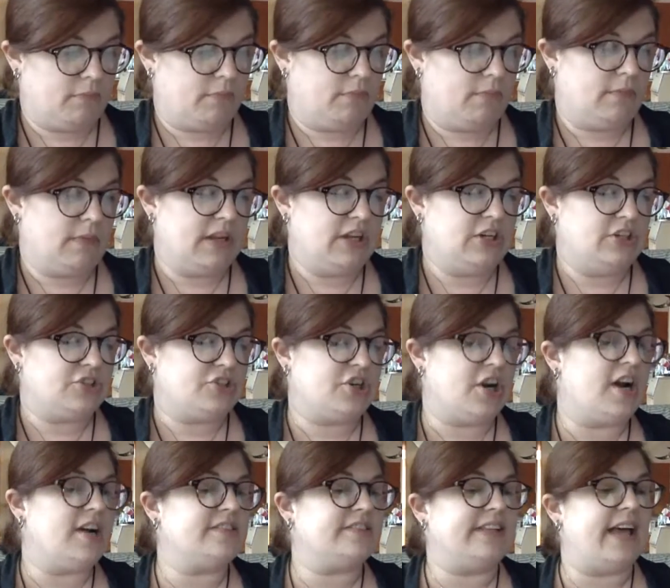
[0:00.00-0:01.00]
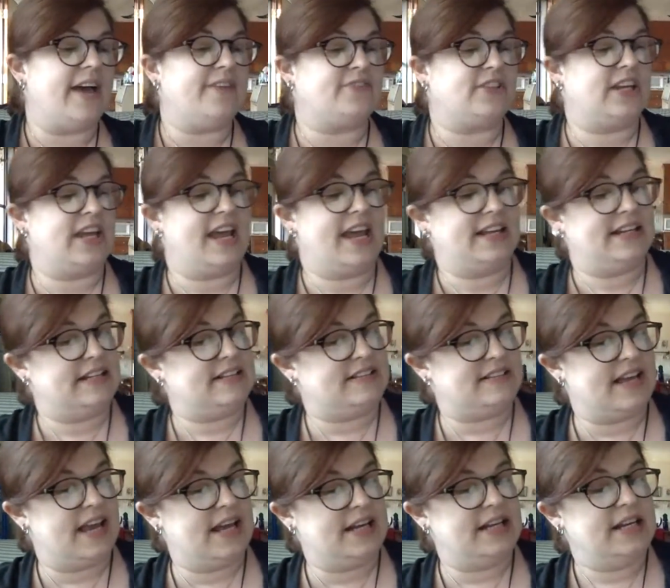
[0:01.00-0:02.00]
Wow. Charles laughed again
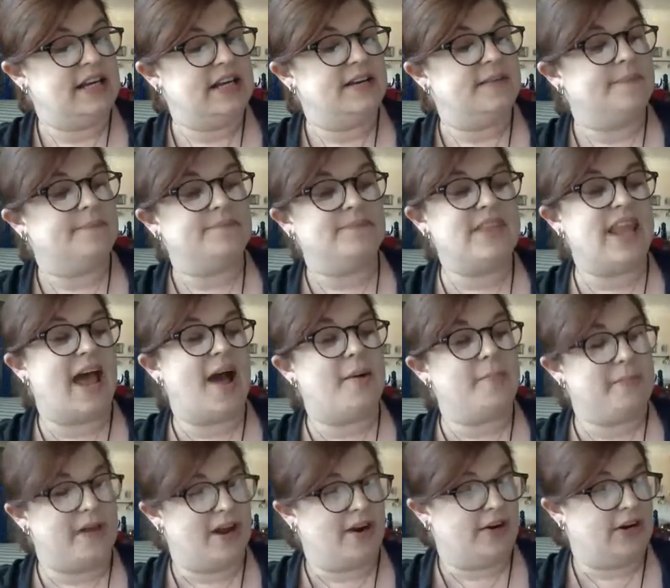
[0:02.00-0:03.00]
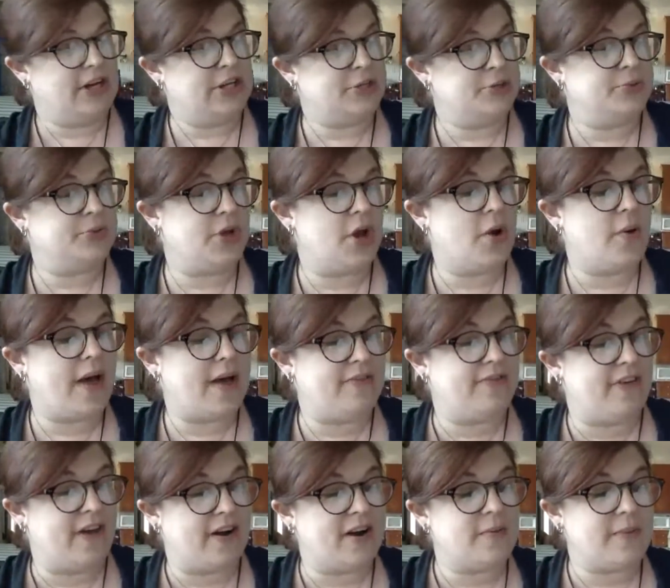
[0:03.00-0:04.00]
and said, Now, Mary, you know
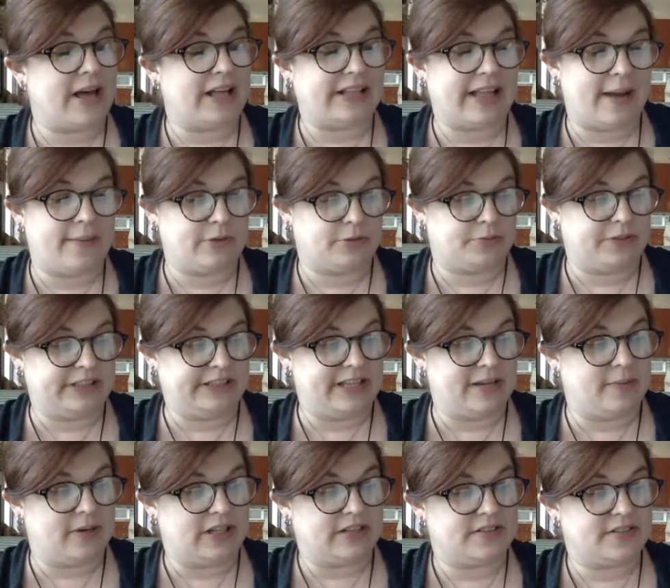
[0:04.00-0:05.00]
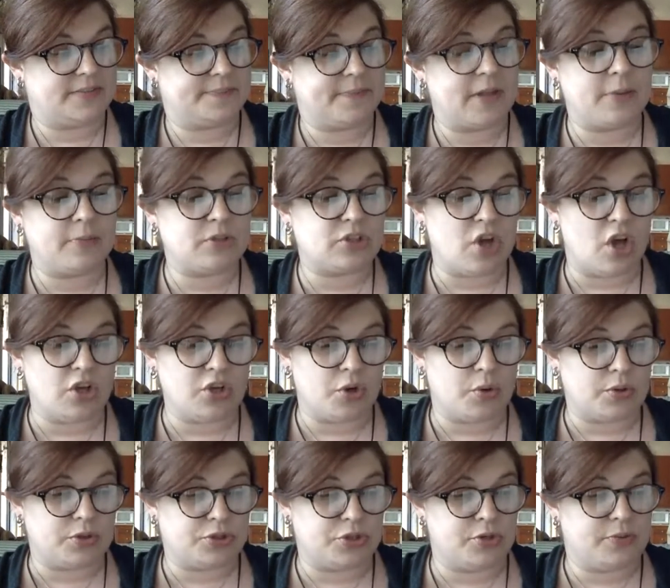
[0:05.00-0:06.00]
very well how it really was. It was all
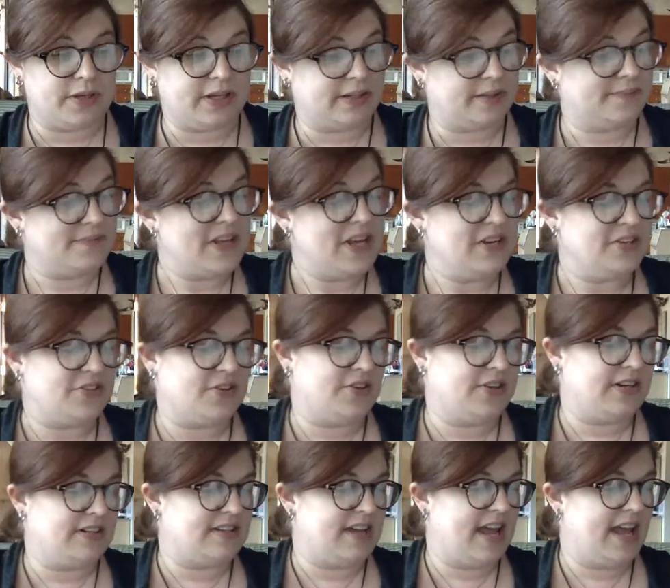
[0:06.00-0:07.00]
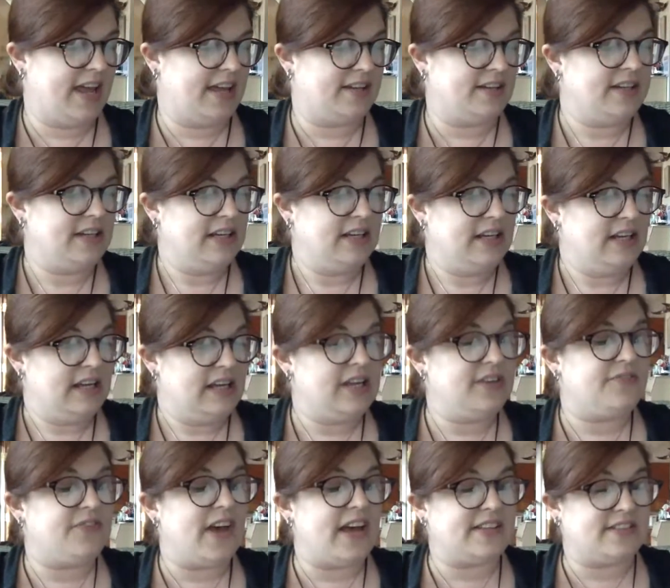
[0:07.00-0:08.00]
your doing, turning to Anne.
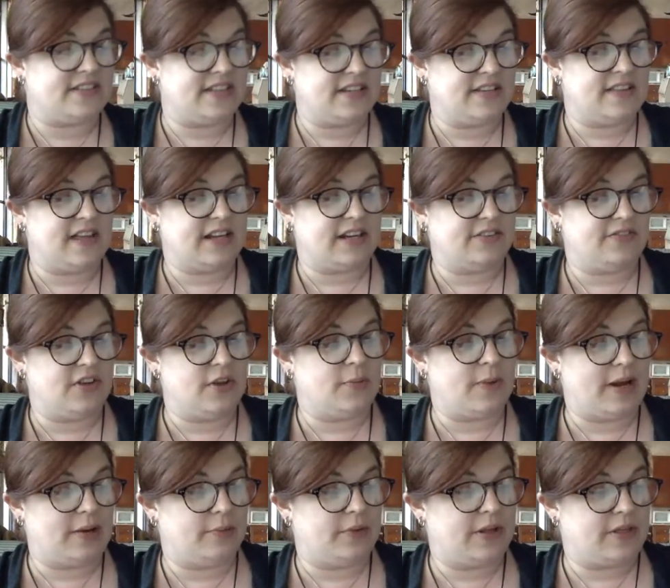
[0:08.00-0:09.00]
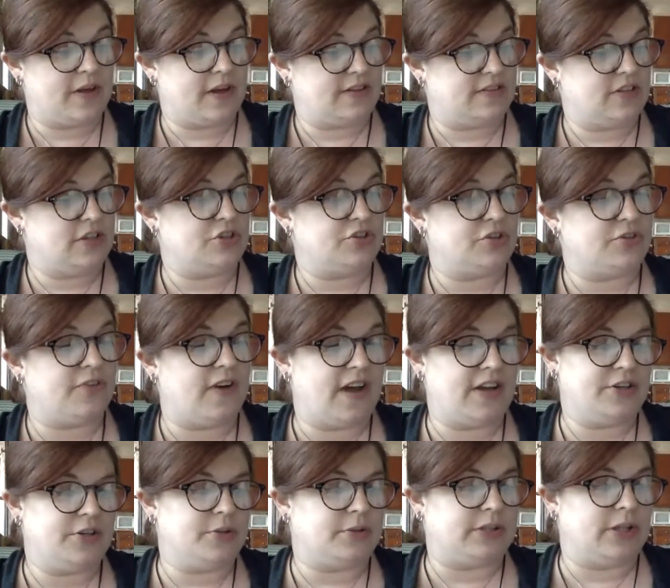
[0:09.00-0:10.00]
He fancied that if he went with us, he should
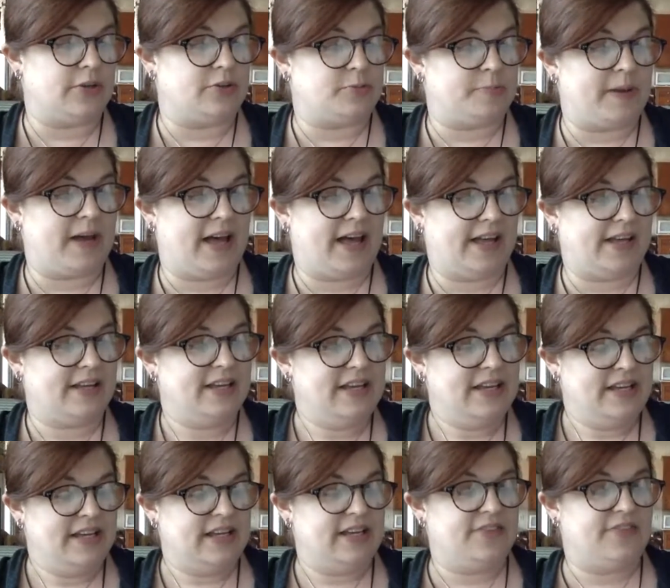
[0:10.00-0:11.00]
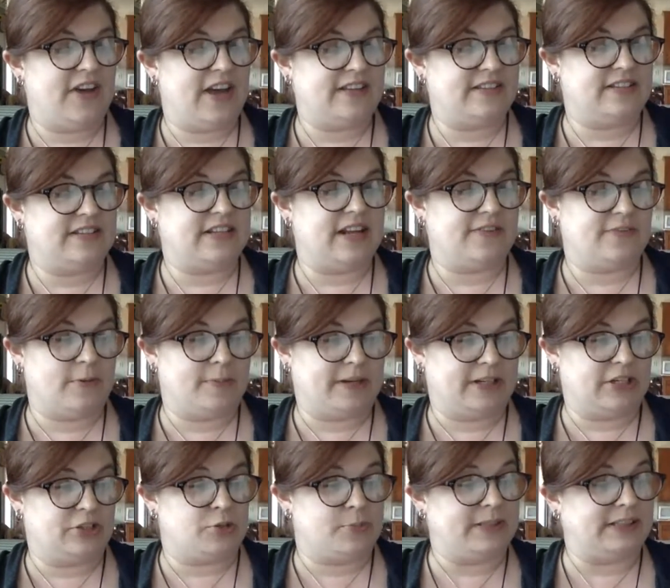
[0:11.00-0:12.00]
find you close by. He fancied
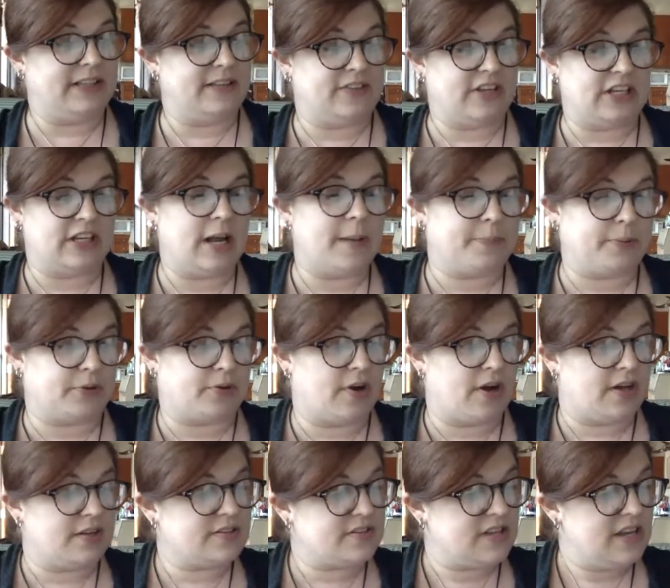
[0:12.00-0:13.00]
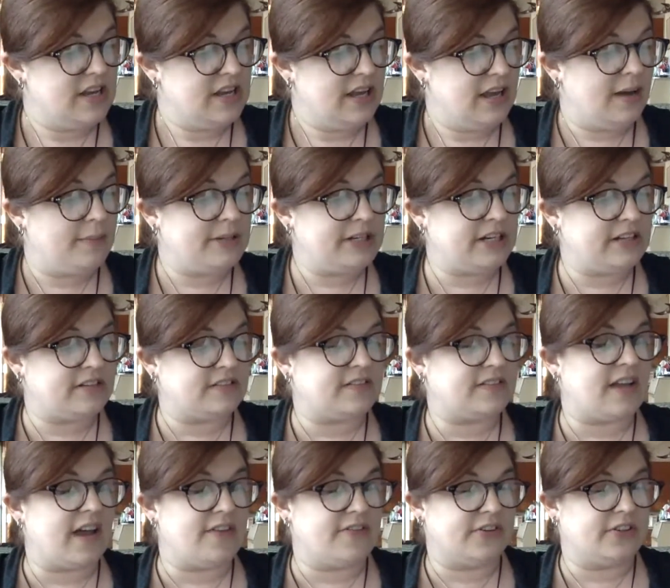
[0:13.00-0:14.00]
everybody to be living in Uppercross. And when he
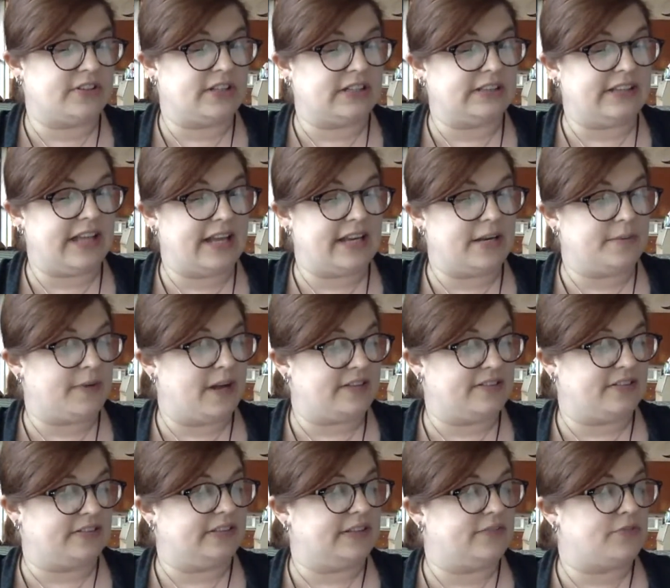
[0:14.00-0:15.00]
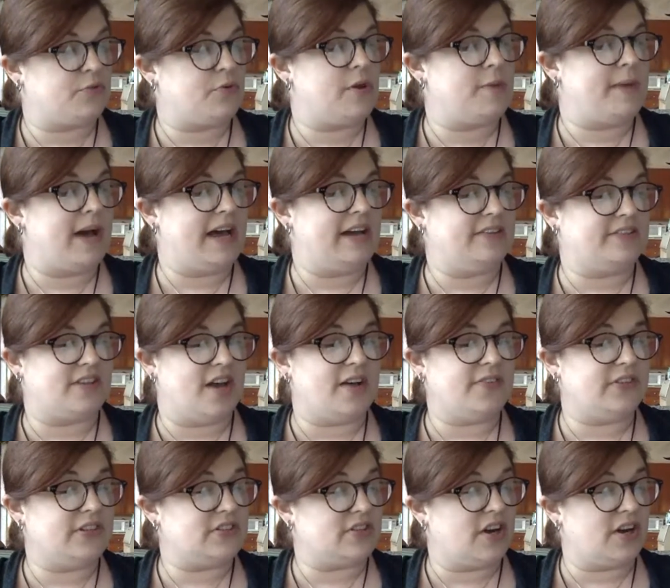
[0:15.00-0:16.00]
discovered that Lady Russell lived 3 miles
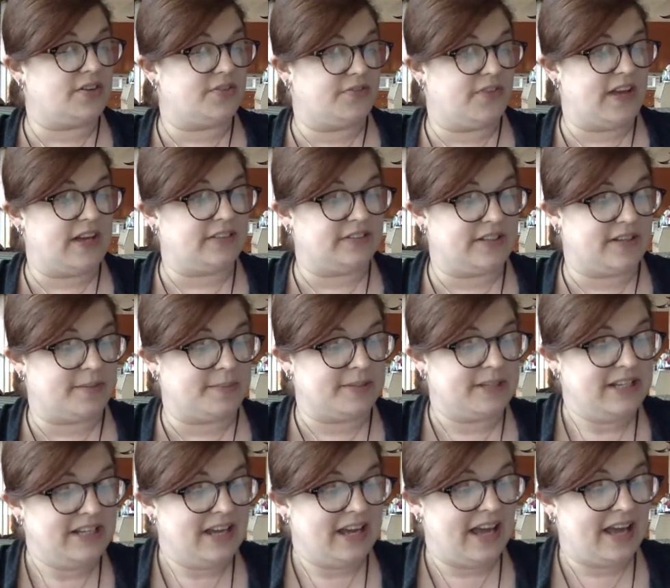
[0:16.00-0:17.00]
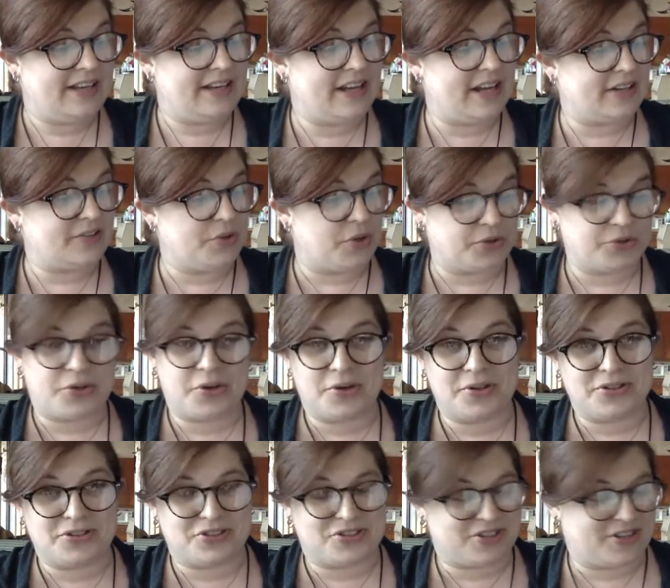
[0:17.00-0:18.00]
off, his heart failed him, and he had not
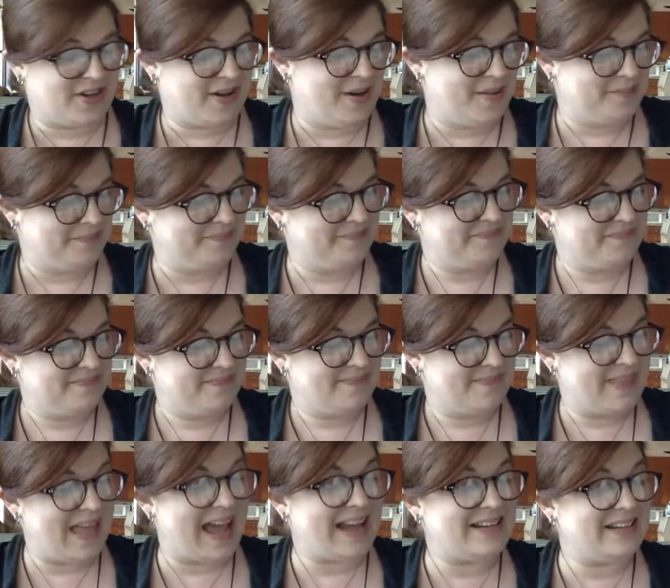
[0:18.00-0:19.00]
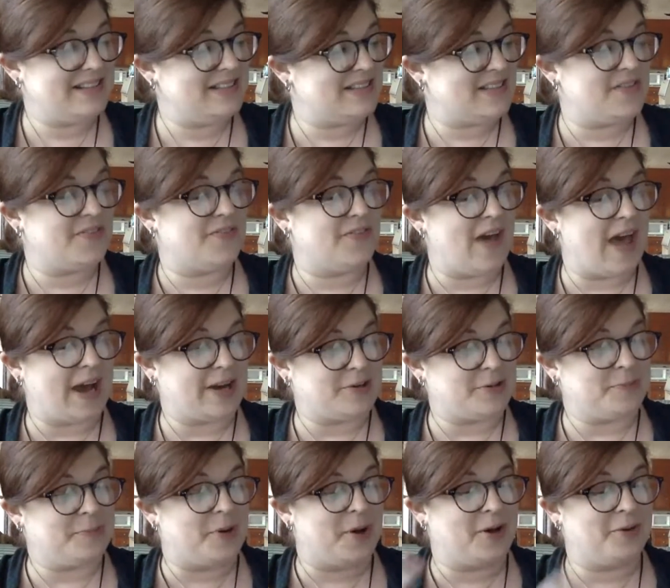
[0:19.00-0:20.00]
courage to come. That is the fact,
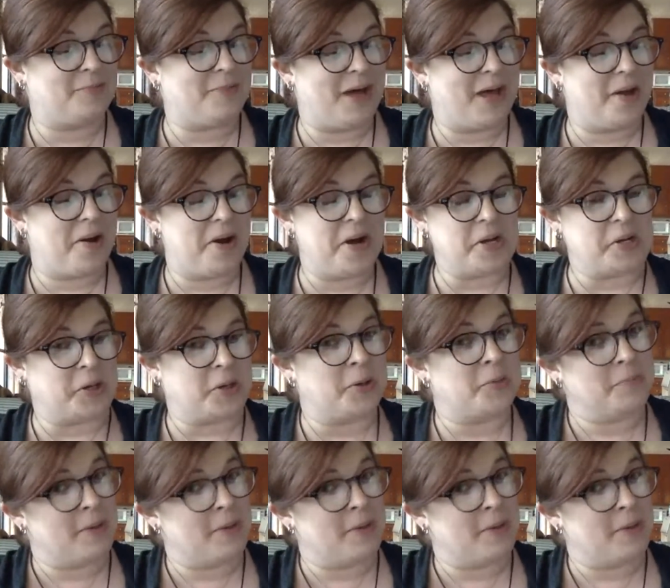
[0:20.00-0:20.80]
upon my honor.